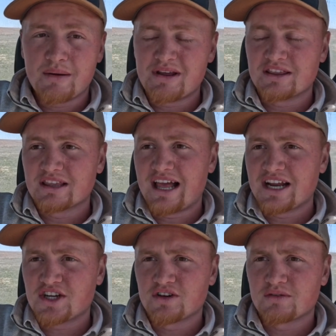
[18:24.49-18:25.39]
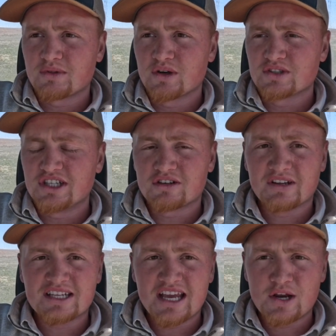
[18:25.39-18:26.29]
I mean, last year those
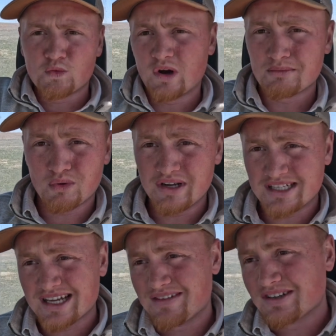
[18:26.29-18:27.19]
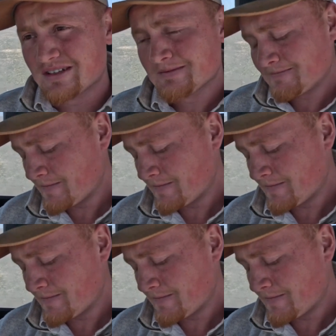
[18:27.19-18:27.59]
yearlings gained 1.7